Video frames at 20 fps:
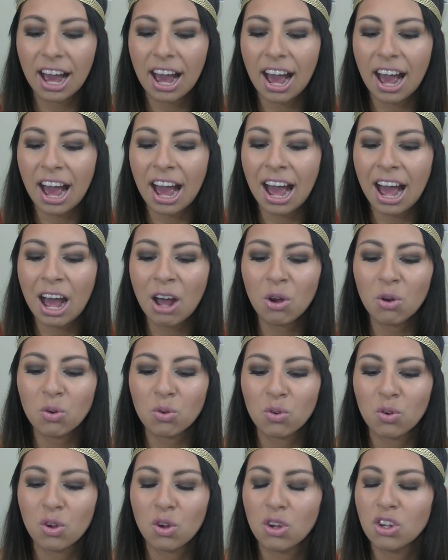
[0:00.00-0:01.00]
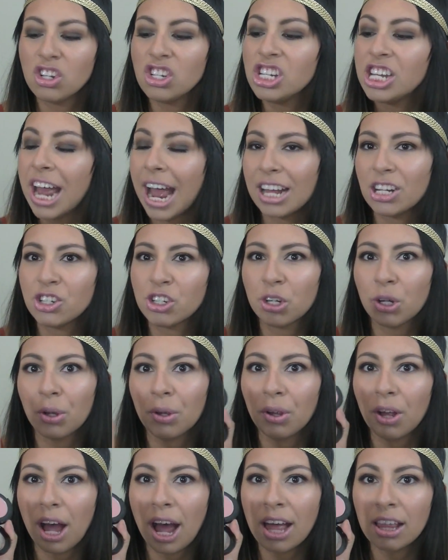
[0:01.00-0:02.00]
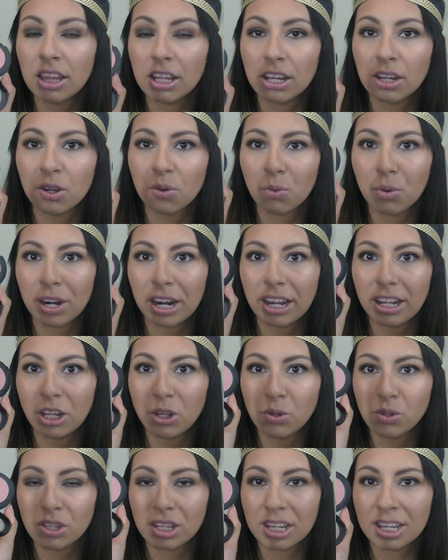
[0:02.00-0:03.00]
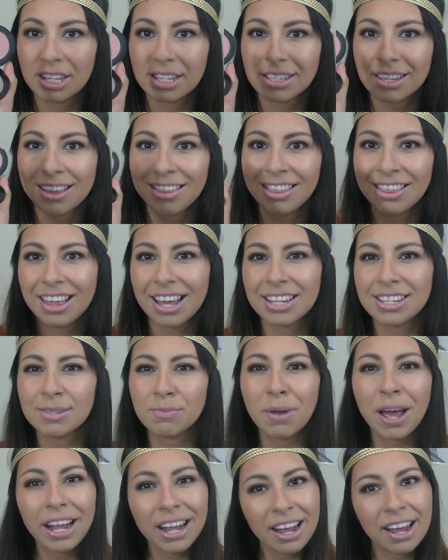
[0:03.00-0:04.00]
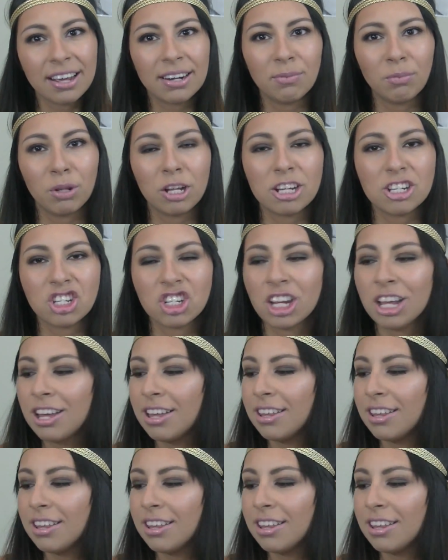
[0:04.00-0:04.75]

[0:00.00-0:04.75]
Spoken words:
how natural I look when I use this. And that's my kind of blush.